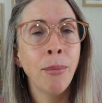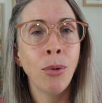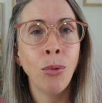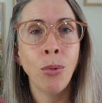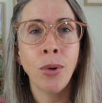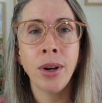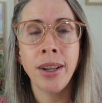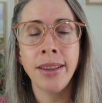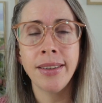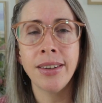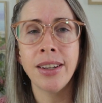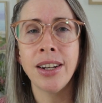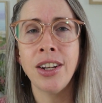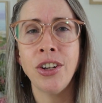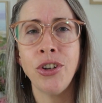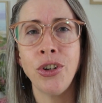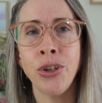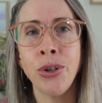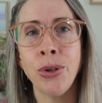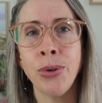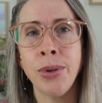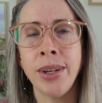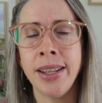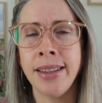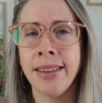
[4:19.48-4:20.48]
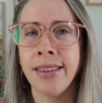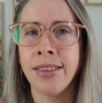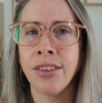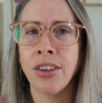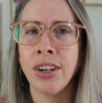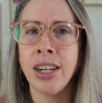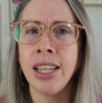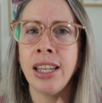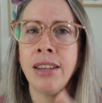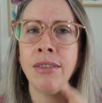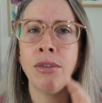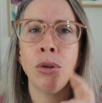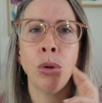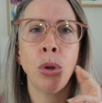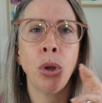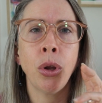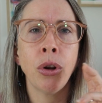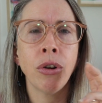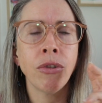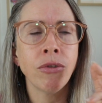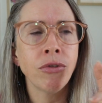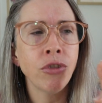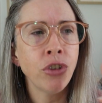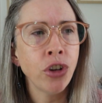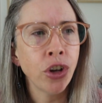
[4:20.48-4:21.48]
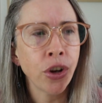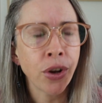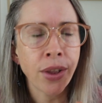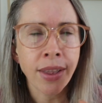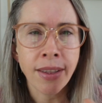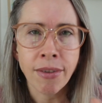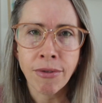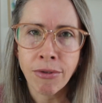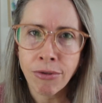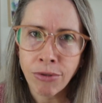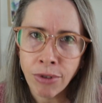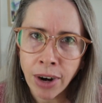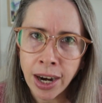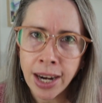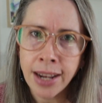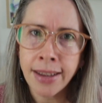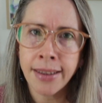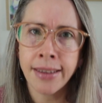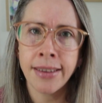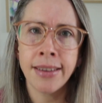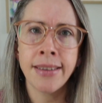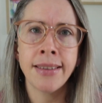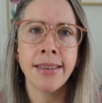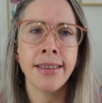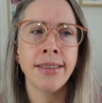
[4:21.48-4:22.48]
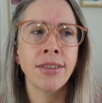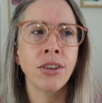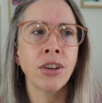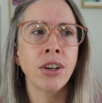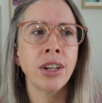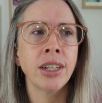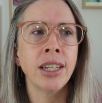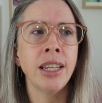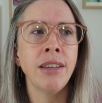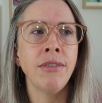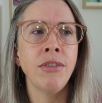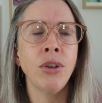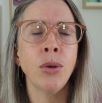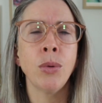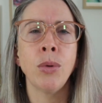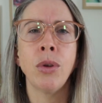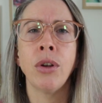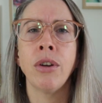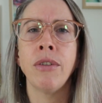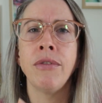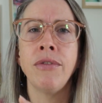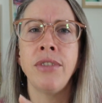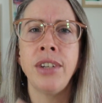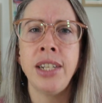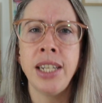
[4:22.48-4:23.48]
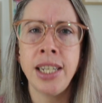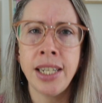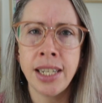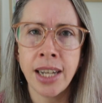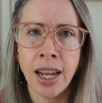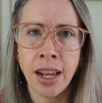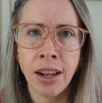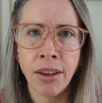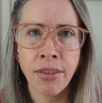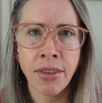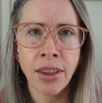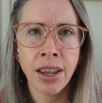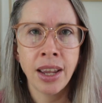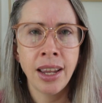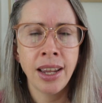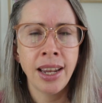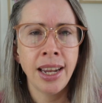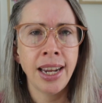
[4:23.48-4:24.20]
but what it's going to do is it's going to give you a lot of turns of phrases. It's going to give you a lot of details.